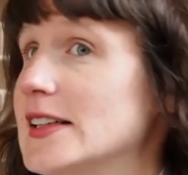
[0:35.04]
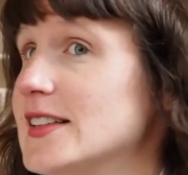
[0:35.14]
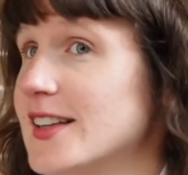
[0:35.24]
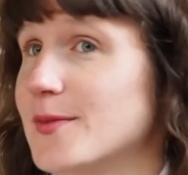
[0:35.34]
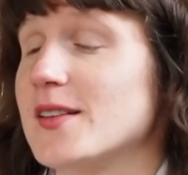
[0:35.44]

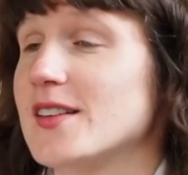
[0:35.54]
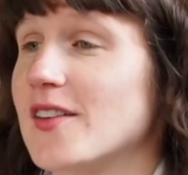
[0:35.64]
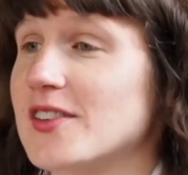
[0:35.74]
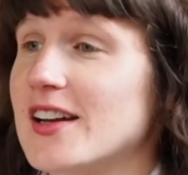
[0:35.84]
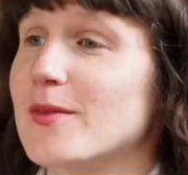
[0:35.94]
6 months
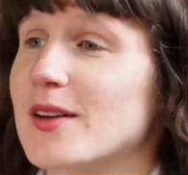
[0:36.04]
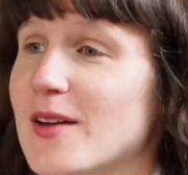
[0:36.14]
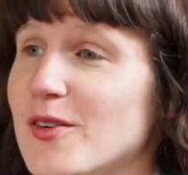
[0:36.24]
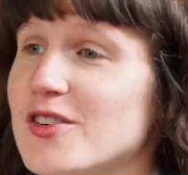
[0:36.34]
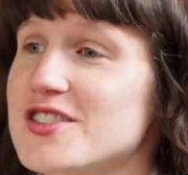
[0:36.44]
after that he
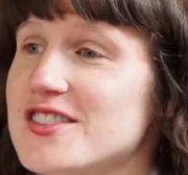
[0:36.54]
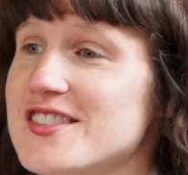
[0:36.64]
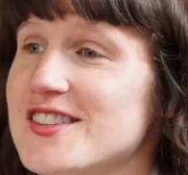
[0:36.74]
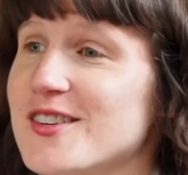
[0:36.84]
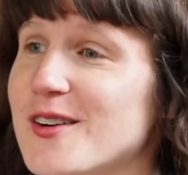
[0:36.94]
became a Christian.
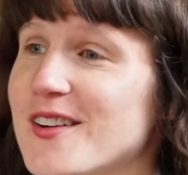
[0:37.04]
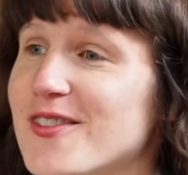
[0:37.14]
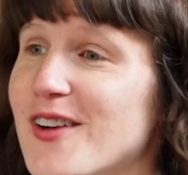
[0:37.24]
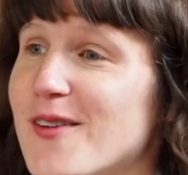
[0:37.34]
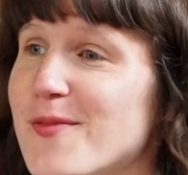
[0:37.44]
So
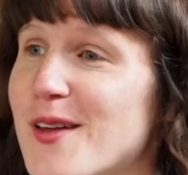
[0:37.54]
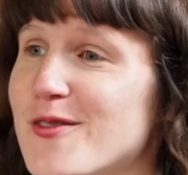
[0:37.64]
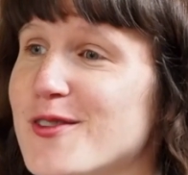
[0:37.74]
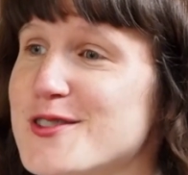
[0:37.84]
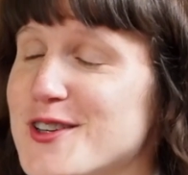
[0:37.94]
we've been
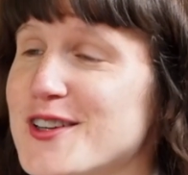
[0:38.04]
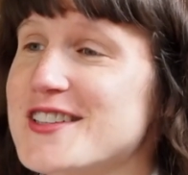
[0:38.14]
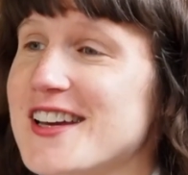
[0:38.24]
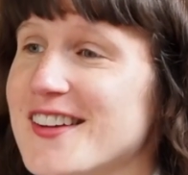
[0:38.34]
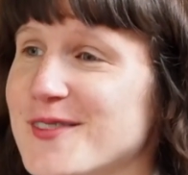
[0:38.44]
through this journey
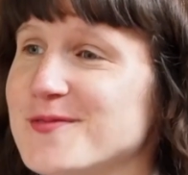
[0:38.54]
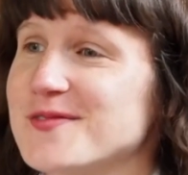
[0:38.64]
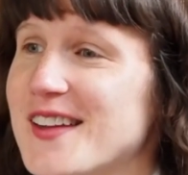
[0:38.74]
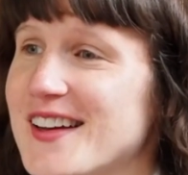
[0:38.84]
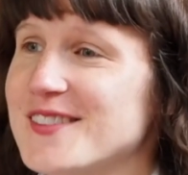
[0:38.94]
together,
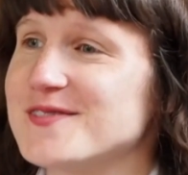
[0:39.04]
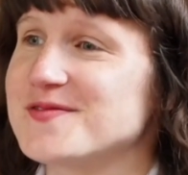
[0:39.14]
yeah.